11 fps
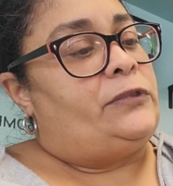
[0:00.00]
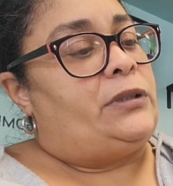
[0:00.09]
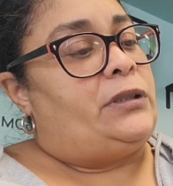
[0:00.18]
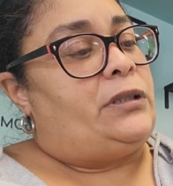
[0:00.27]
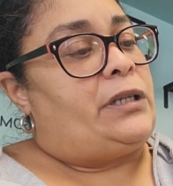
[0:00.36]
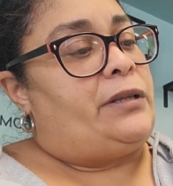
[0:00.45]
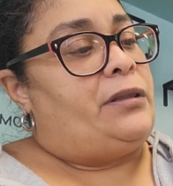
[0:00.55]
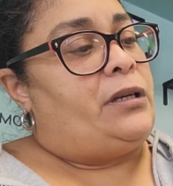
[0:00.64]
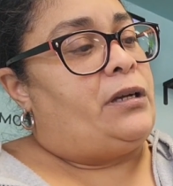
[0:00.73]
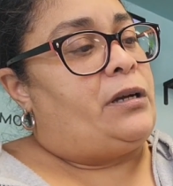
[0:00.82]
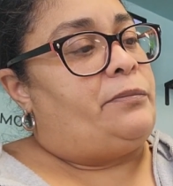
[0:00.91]
And I
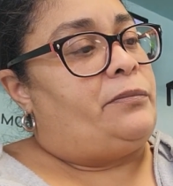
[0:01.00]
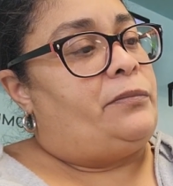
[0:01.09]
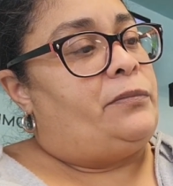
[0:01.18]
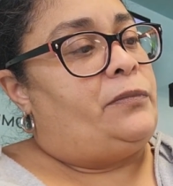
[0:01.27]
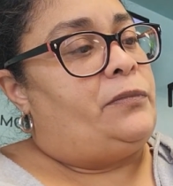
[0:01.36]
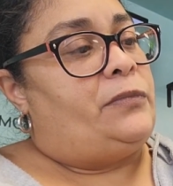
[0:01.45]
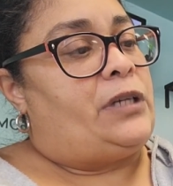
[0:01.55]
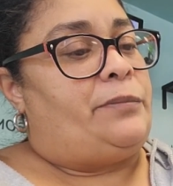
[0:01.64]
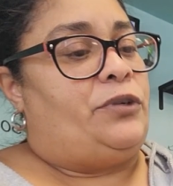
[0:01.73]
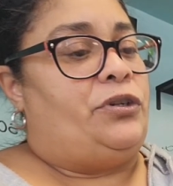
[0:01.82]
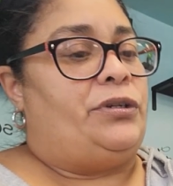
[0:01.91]
think I'm
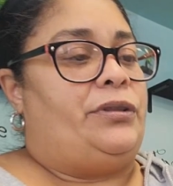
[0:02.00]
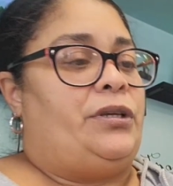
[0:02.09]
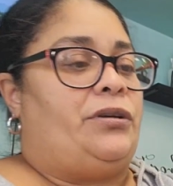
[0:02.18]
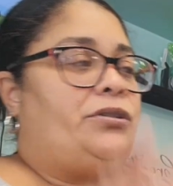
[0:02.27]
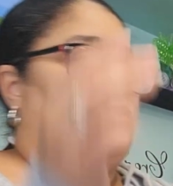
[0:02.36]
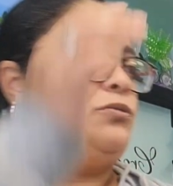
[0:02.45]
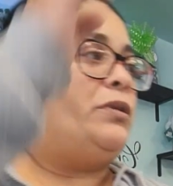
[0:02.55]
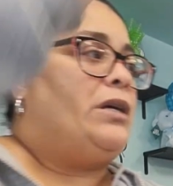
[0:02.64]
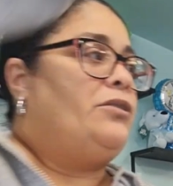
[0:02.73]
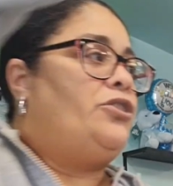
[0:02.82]
good there. So what I'll